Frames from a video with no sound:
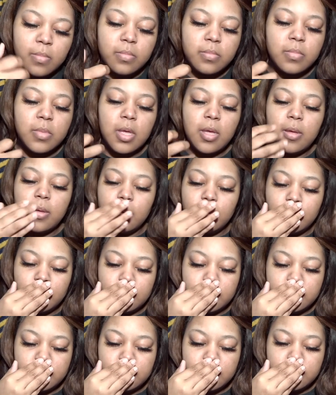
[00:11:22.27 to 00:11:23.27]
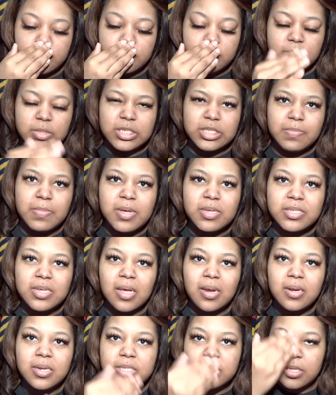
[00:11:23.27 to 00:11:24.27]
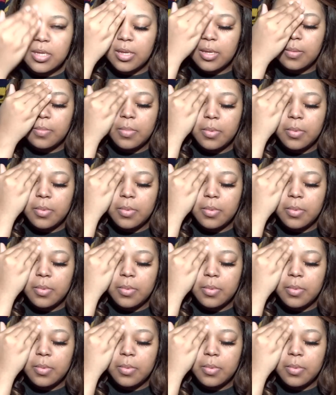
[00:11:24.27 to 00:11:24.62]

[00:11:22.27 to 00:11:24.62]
um it smells kind of the same